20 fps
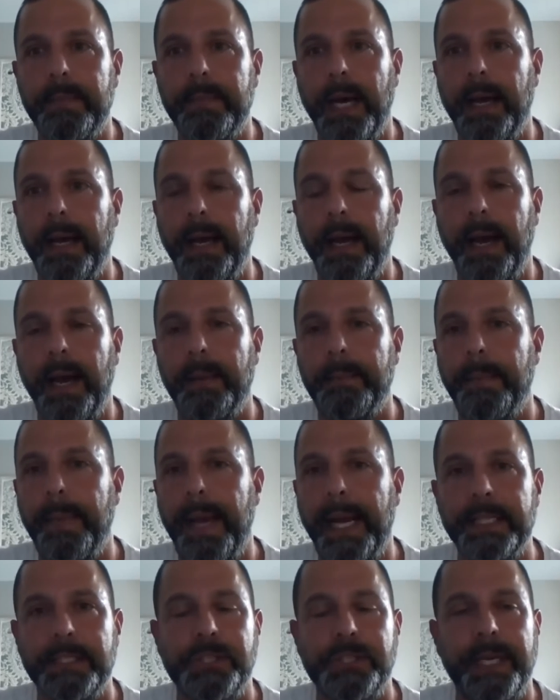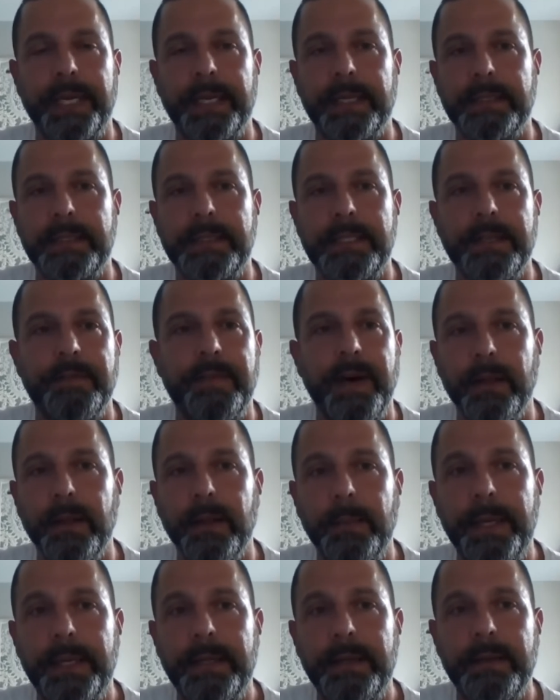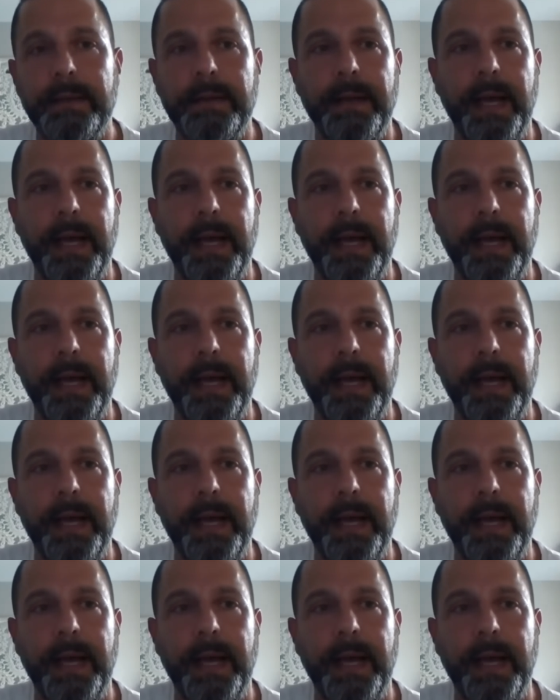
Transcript: I, I'm managing development